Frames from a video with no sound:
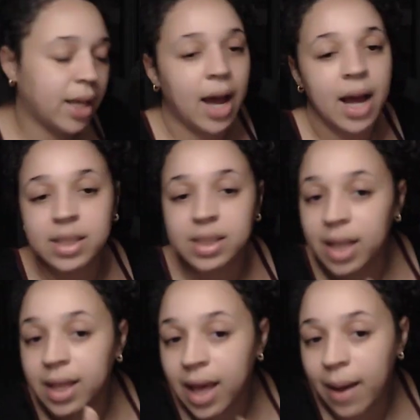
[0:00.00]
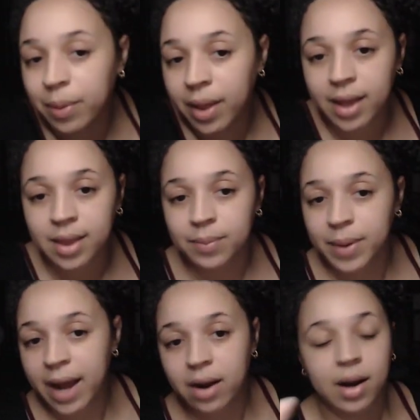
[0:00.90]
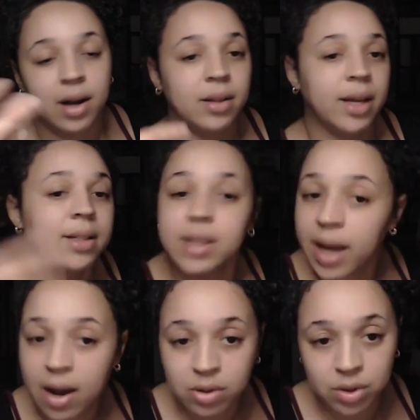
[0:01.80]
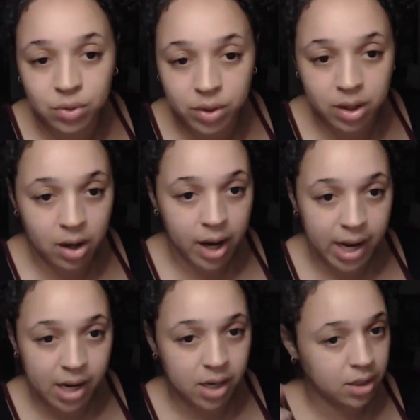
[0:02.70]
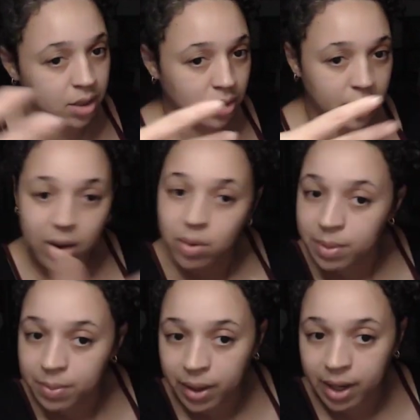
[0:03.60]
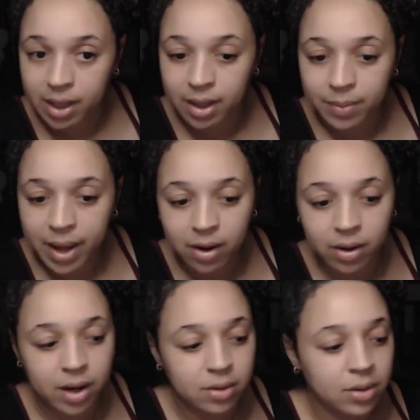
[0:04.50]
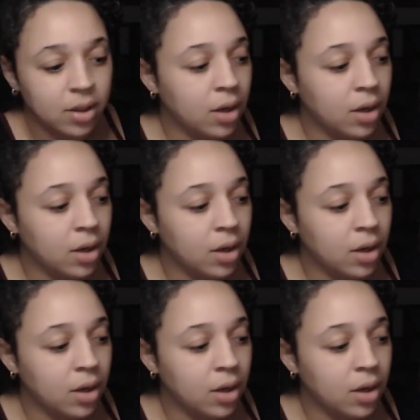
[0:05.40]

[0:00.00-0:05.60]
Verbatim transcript: Like I just let that play in the background. Like say I was doing her hair, so that would be playing in the background.